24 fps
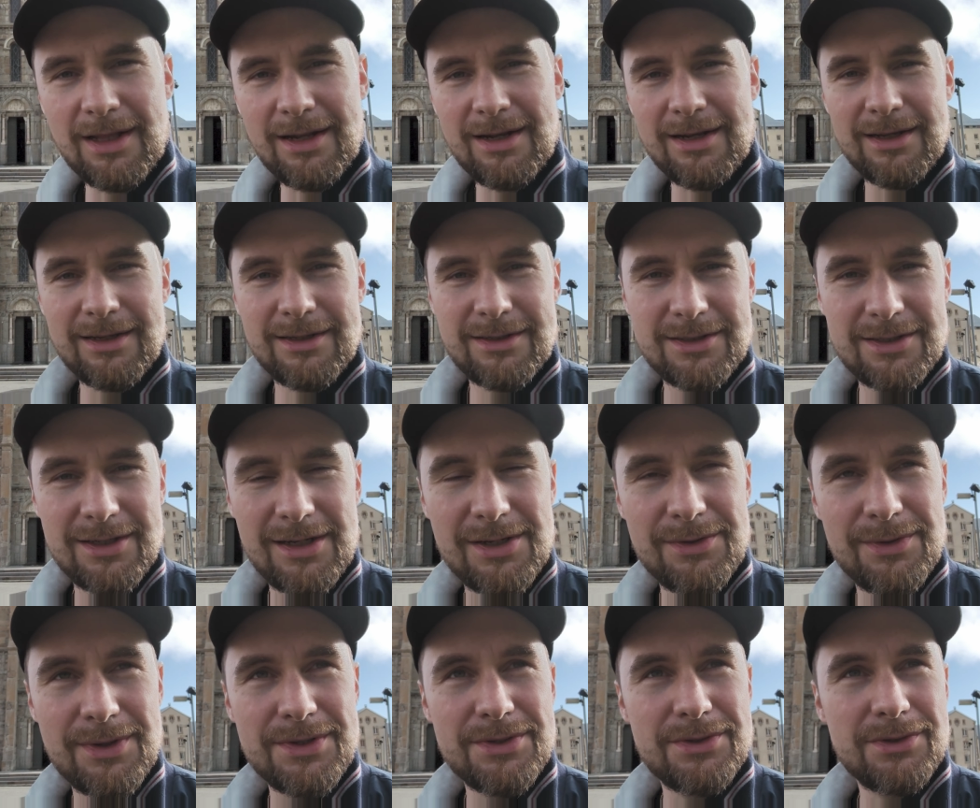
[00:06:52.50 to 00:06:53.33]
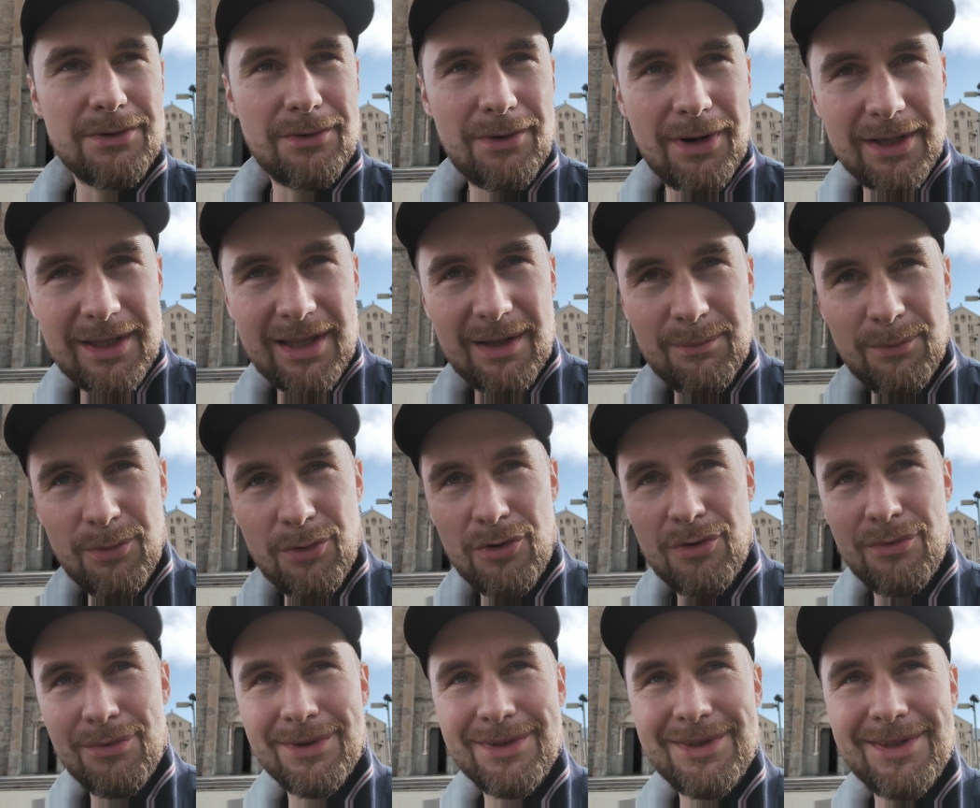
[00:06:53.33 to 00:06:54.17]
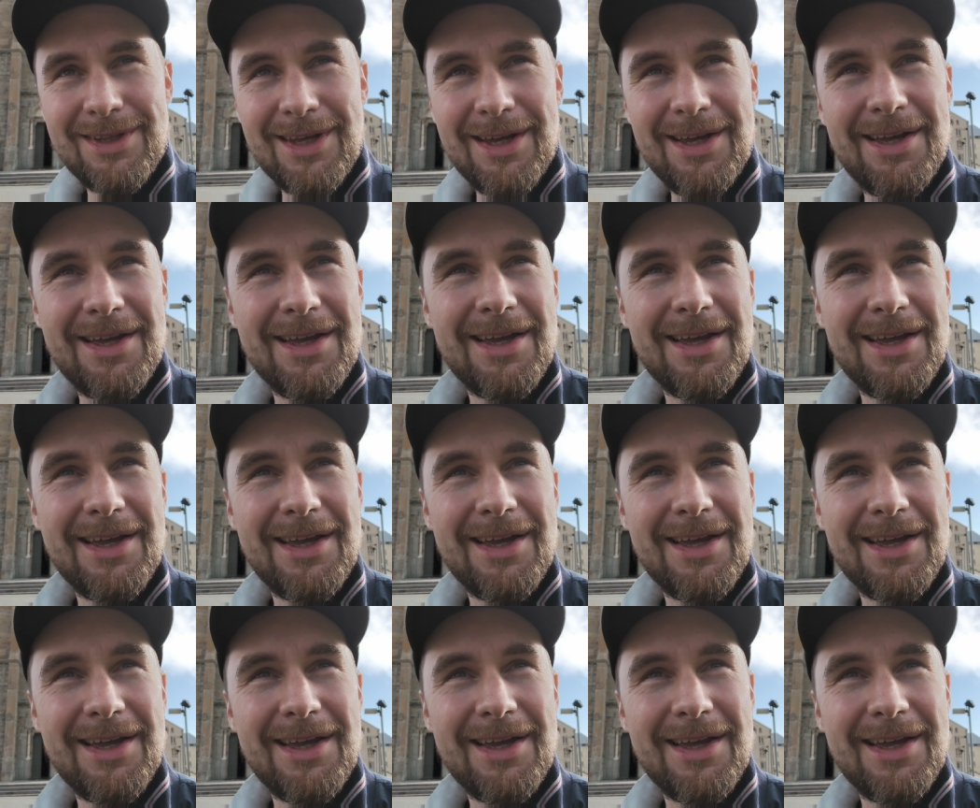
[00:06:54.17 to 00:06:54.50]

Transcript: telling children to write a book with the